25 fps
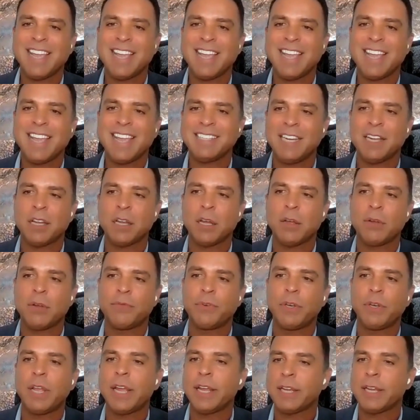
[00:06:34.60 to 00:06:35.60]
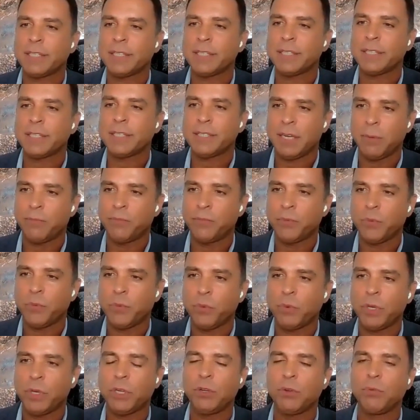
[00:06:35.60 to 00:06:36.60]
the idea of legacy,
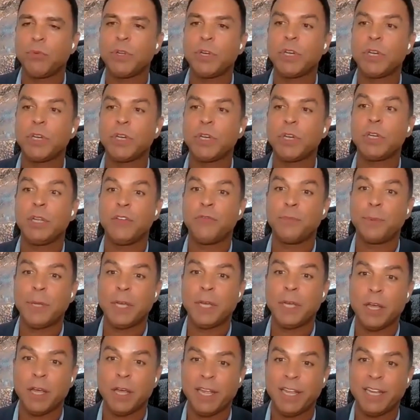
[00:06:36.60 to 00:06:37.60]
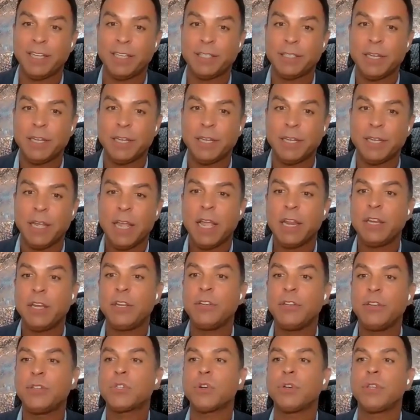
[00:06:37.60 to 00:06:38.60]
what you want to leave behind,
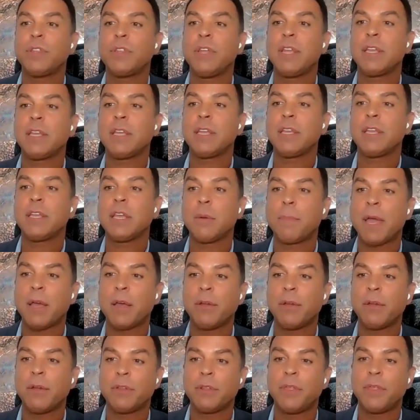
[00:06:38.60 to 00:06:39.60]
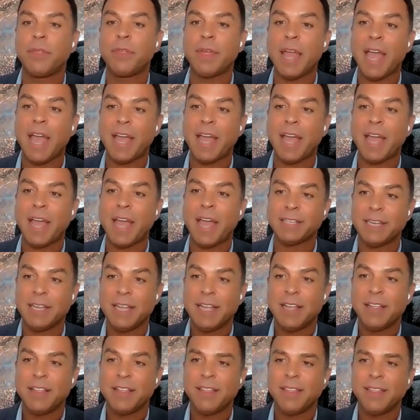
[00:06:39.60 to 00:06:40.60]
and you start thinking about that
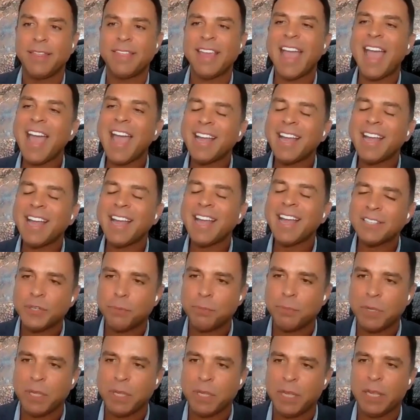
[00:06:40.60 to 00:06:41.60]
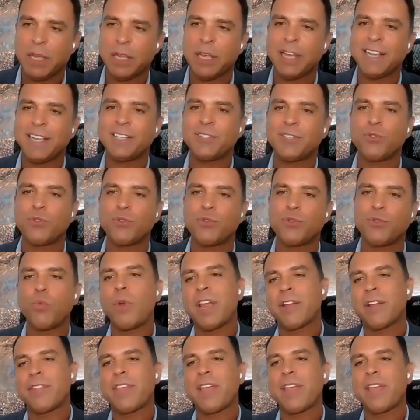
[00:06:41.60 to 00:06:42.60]
to me is
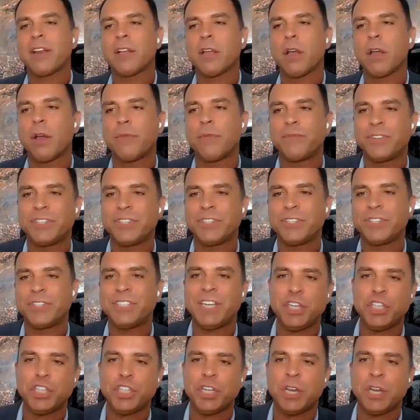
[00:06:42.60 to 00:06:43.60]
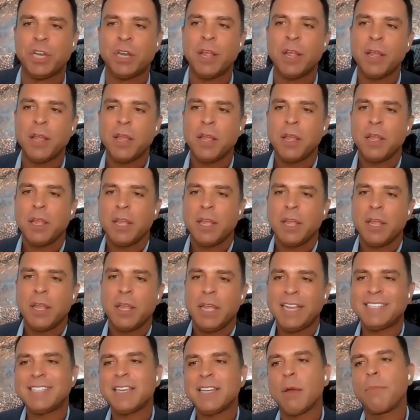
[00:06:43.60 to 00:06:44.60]
where that conversation
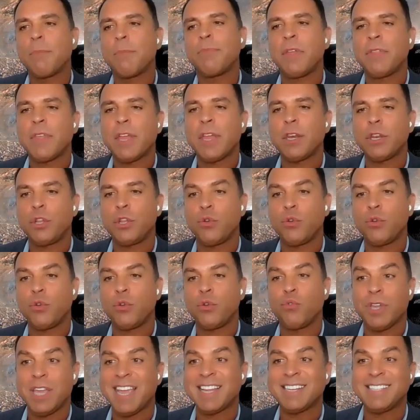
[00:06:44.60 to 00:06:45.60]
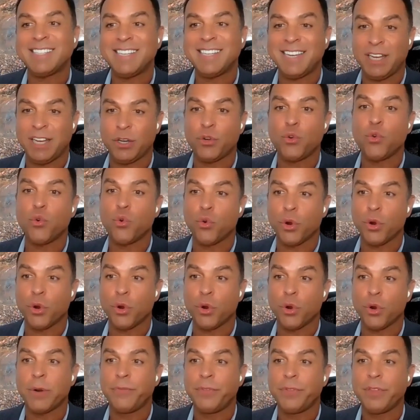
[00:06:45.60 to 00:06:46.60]
is something that you can't
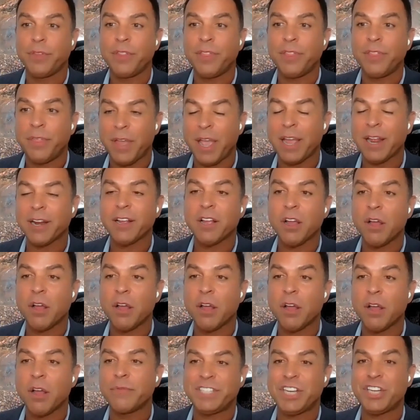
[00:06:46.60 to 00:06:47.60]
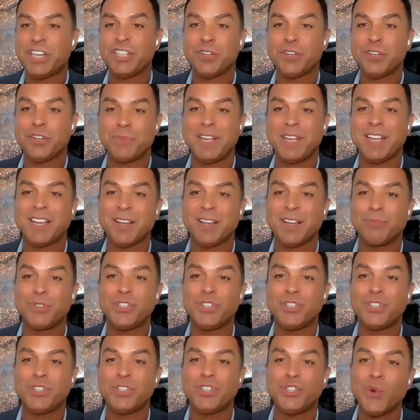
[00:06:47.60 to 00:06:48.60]
ignore. That conversation
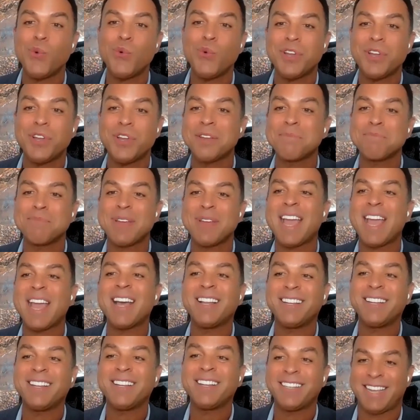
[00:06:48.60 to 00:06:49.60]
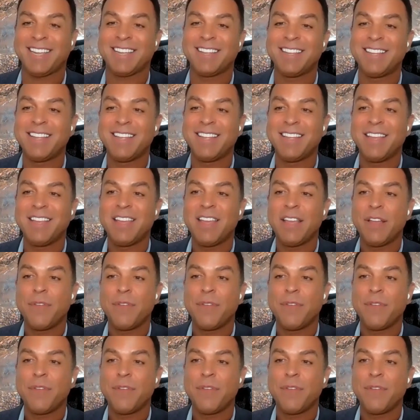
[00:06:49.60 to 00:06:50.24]
becomes so compelling